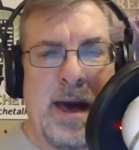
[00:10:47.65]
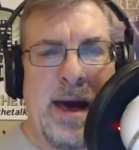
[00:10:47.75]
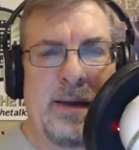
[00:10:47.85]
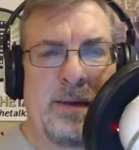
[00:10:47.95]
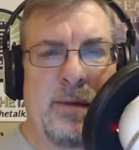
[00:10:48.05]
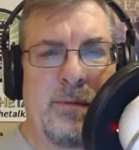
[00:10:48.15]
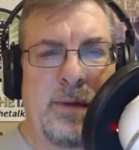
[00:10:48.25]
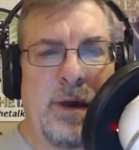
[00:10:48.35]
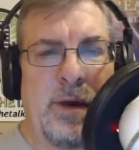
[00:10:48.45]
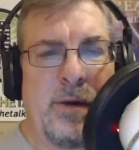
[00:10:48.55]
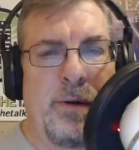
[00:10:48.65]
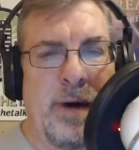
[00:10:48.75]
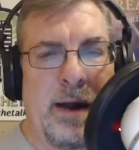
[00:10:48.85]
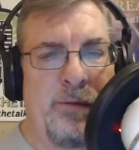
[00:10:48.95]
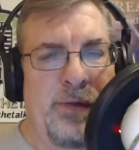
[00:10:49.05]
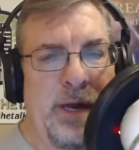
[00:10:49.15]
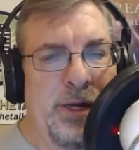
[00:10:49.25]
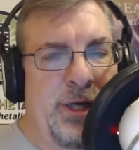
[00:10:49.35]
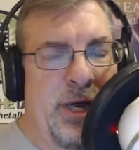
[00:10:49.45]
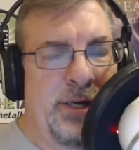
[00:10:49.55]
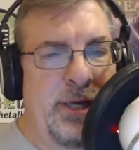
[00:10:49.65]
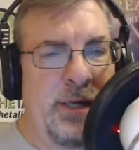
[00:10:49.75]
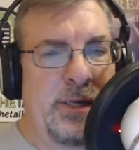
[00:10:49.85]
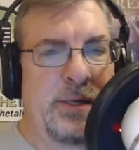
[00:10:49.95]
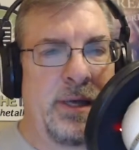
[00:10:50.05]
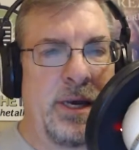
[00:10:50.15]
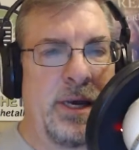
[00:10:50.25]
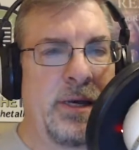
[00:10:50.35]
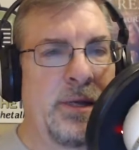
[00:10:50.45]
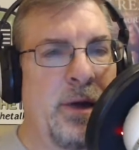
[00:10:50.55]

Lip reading: I don't know. I don't think Jesse's is.